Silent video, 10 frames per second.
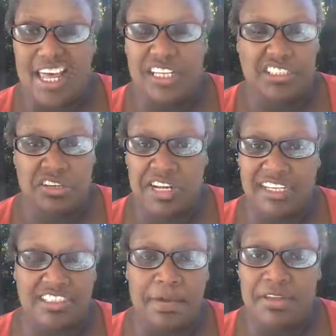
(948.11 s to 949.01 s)
So that's
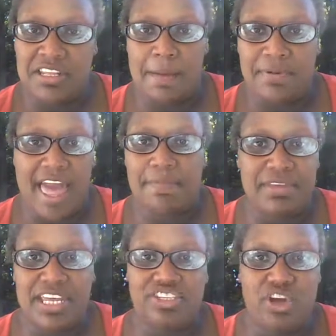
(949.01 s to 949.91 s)
something that black
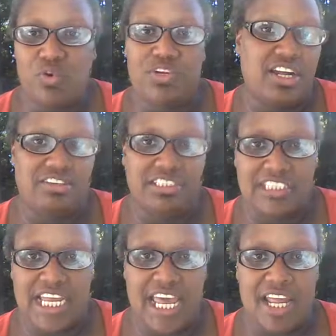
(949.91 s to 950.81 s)
men don't
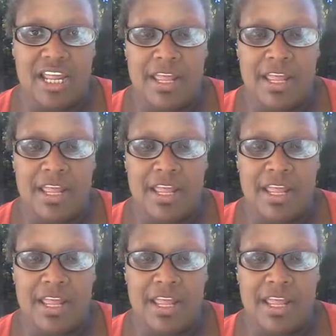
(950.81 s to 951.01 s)
understand.